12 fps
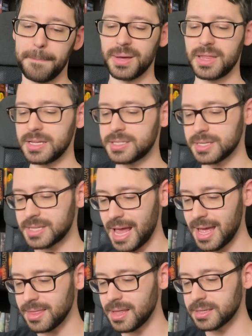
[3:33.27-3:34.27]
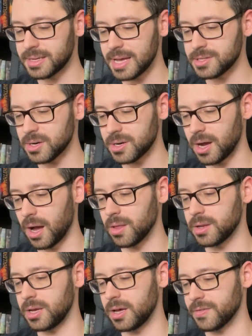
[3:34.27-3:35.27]
But this is in the desert
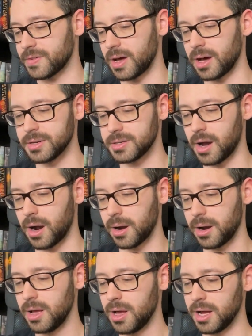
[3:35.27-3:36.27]
colony of Kondar.